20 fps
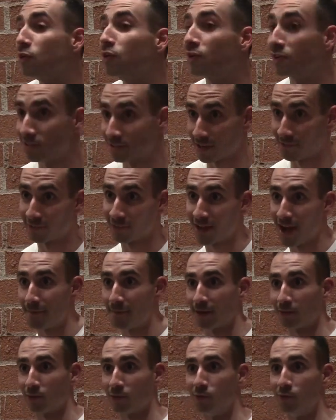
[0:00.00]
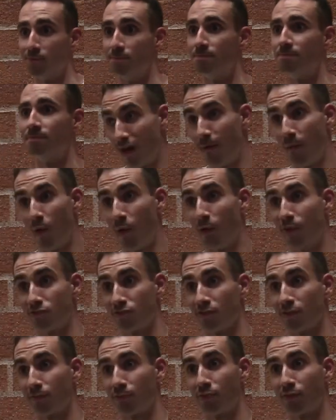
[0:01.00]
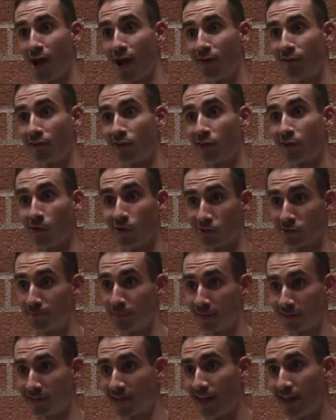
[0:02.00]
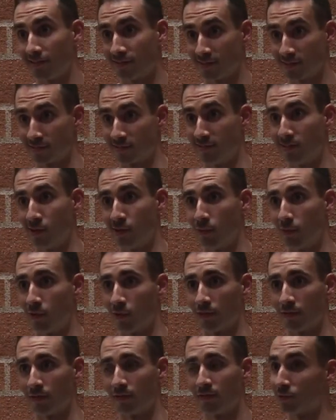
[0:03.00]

good, because I forgot my lube. I'm always on the prowl for girls about to enter the single world,